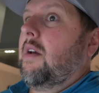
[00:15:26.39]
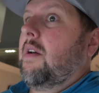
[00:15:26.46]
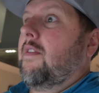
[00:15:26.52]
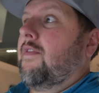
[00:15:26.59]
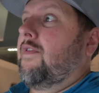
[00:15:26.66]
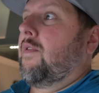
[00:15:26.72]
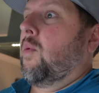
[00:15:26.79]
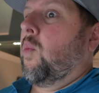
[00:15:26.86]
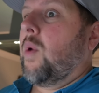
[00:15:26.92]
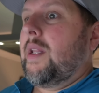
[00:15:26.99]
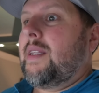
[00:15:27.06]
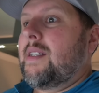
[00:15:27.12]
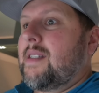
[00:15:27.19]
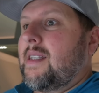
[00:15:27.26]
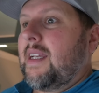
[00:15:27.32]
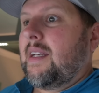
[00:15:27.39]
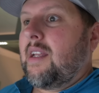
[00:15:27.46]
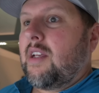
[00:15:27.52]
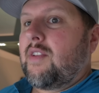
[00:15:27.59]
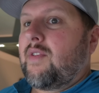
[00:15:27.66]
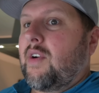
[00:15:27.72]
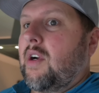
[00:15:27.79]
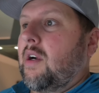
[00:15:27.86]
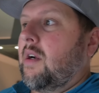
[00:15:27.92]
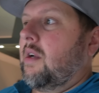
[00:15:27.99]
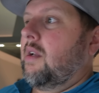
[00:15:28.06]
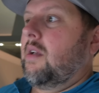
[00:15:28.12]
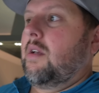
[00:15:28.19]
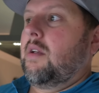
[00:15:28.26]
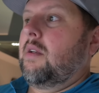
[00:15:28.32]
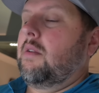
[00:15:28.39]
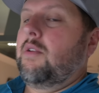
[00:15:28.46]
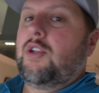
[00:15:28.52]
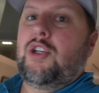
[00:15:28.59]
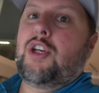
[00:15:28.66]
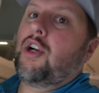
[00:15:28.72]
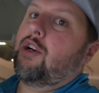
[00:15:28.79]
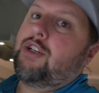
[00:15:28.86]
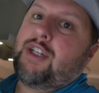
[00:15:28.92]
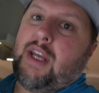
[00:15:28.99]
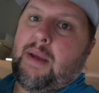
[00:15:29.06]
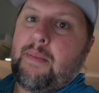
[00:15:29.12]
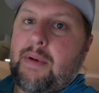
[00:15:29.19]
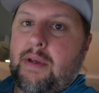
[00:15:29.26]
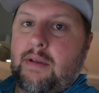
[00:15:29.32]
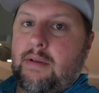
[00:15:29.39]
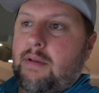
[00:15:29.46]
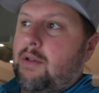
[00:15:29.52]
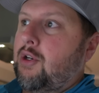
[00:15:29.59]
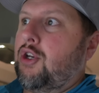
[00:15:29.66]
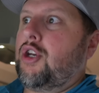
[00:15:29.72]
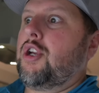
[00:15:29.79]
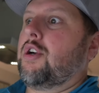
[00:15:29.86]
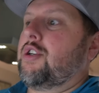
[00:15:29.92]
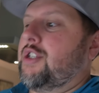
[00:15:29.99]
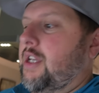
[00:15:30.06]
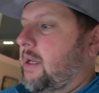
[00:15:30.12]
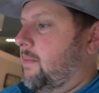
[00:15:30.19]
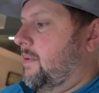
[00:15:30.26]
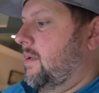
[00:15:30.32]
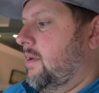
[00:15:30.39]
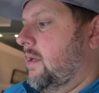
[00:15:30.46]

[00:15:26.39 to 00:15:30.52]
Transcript: For what this thing does for her, dirt cheap. Dirt cheap.